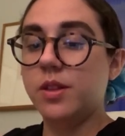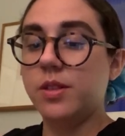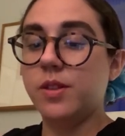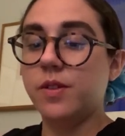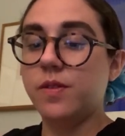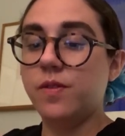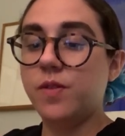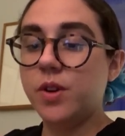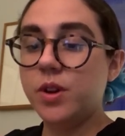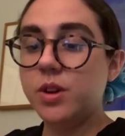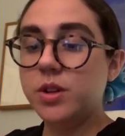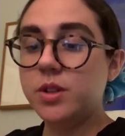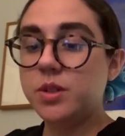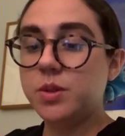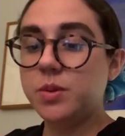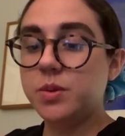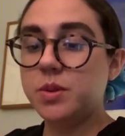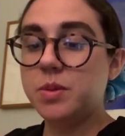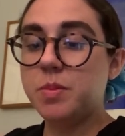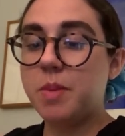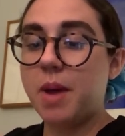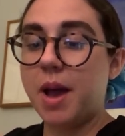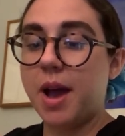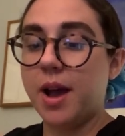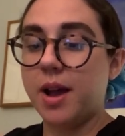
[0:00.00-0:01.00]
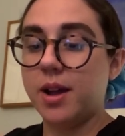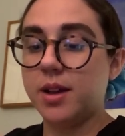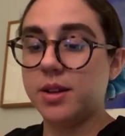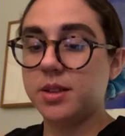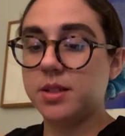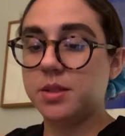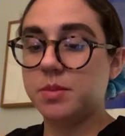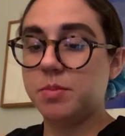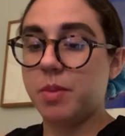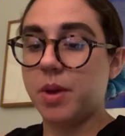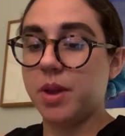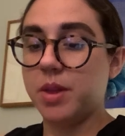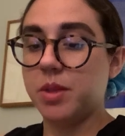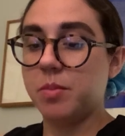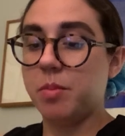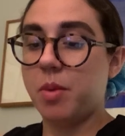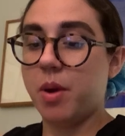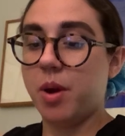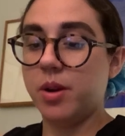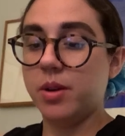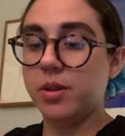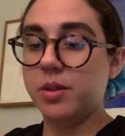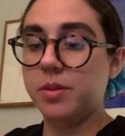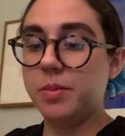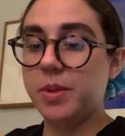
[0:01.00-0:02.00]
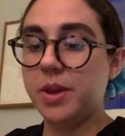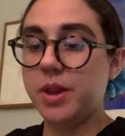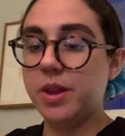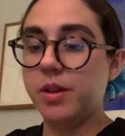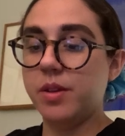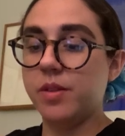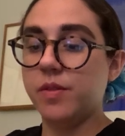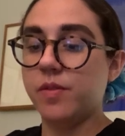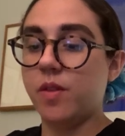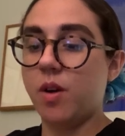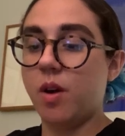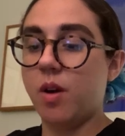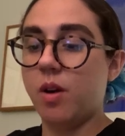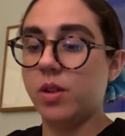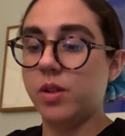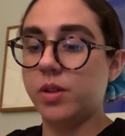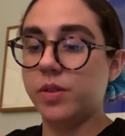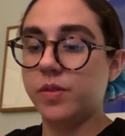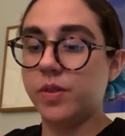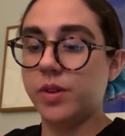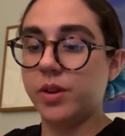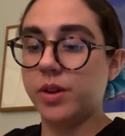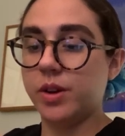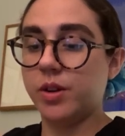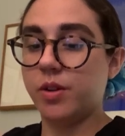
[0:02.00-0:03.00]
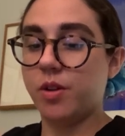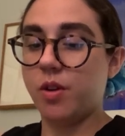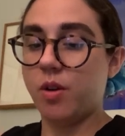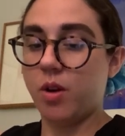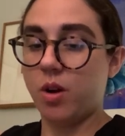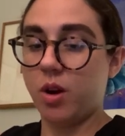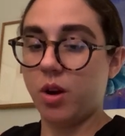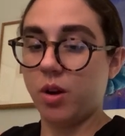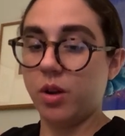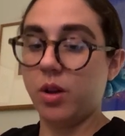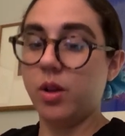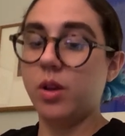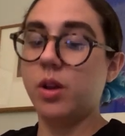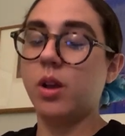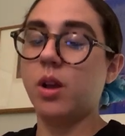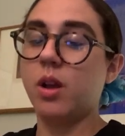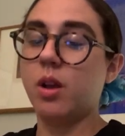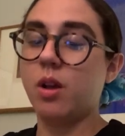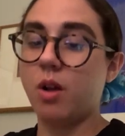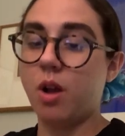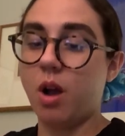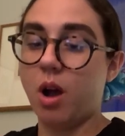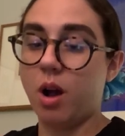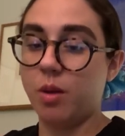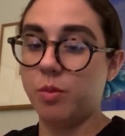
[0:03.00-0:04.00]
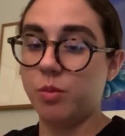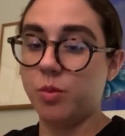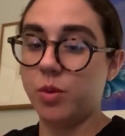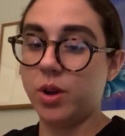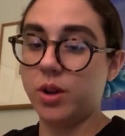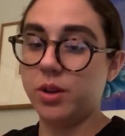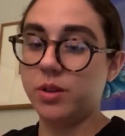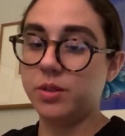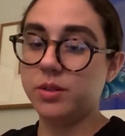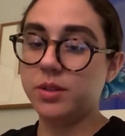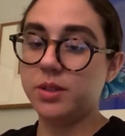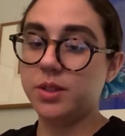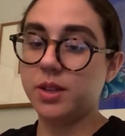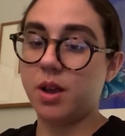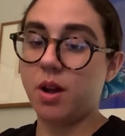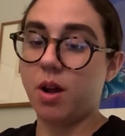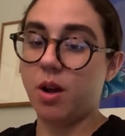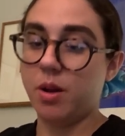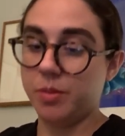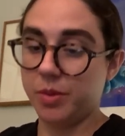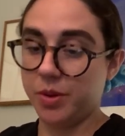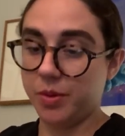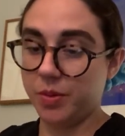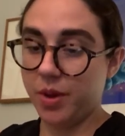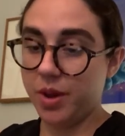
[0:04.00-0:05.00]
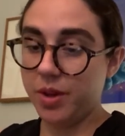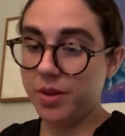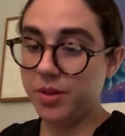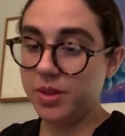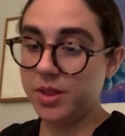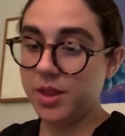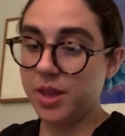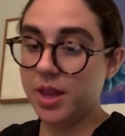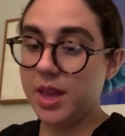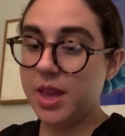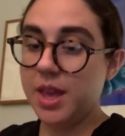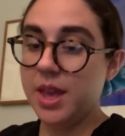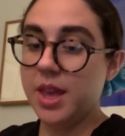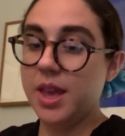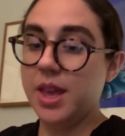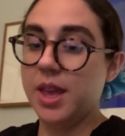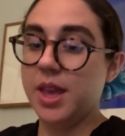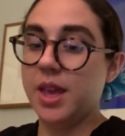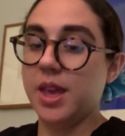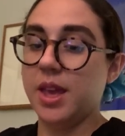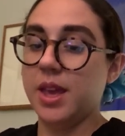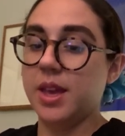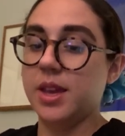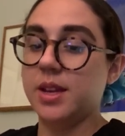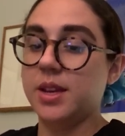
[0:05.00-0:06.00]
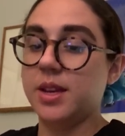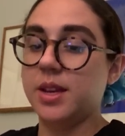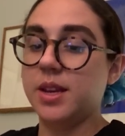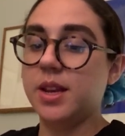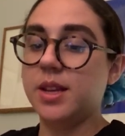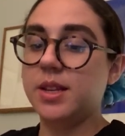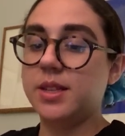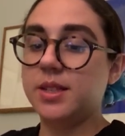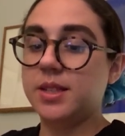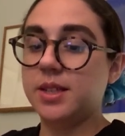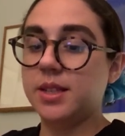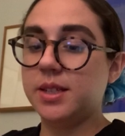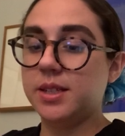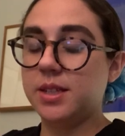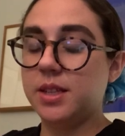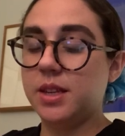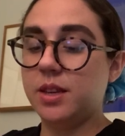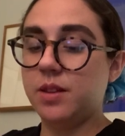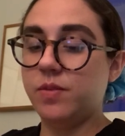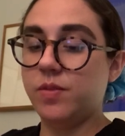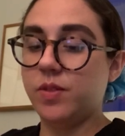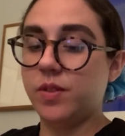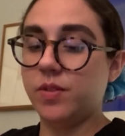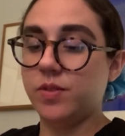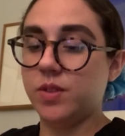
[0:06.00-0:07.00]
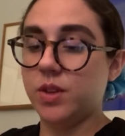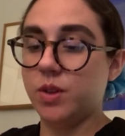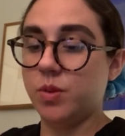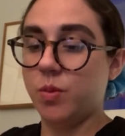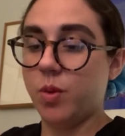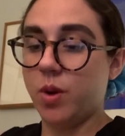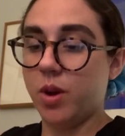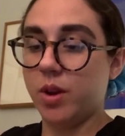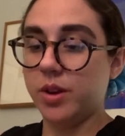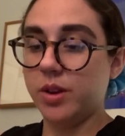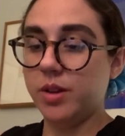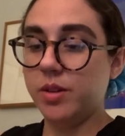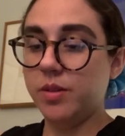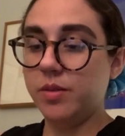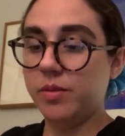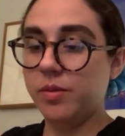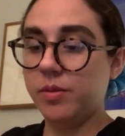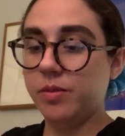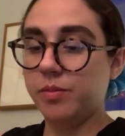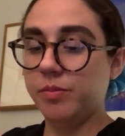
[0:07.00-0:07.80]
The first was passed by the Parliament of Oliver Cromwell's Commonwealth in 1651.